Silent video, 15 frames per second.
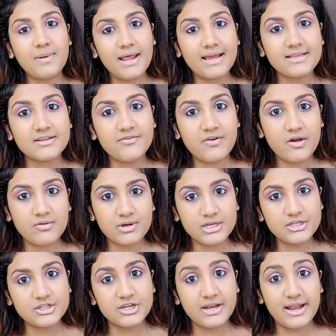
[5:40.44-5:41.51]
applying the
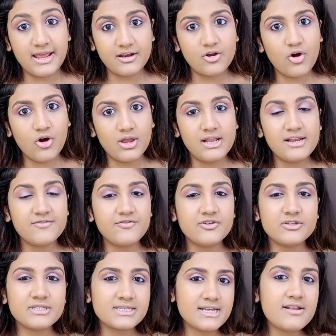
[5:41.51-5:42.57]
foundation and oil,
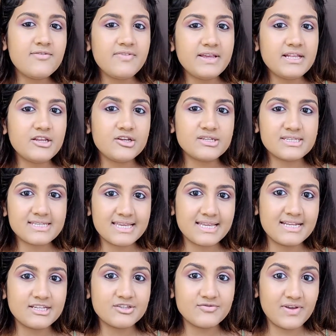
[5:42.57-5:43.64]
if you still feel your
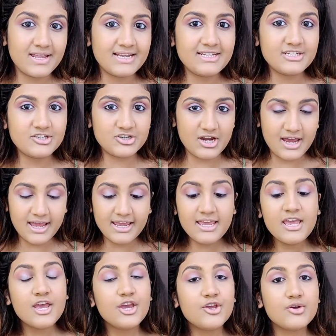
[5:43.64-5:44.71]
skin is very dry,
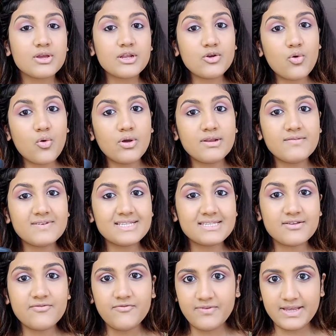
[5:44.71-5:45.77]
you can go in with
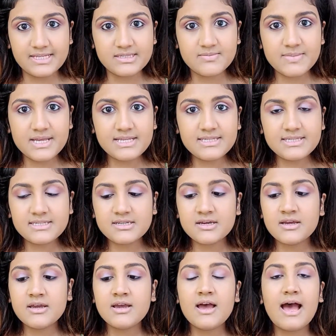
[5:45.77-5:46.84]
some face mist.
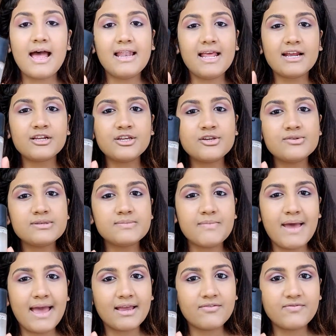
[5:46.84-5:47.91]
I like to use
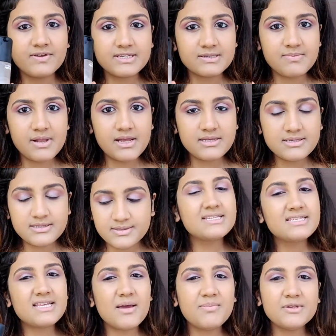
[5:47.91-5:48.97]
M.A.C Fix Plus.
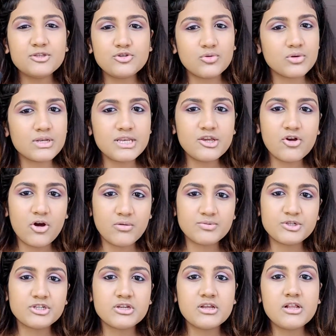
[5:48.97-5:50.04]
This step is totally
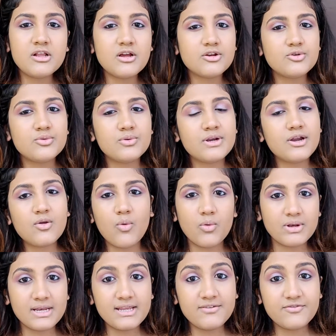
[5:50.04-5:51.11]
optional. Do it
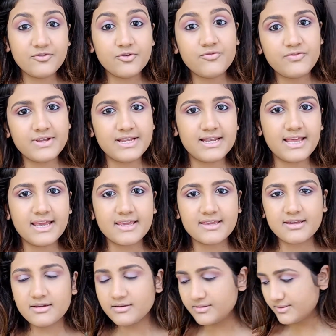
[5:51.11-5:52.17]
only if you feel like
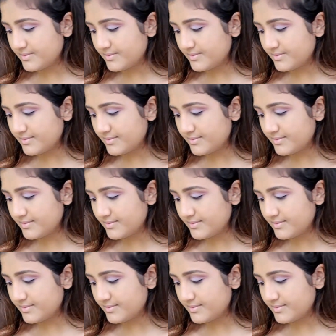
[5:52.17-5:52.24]
it.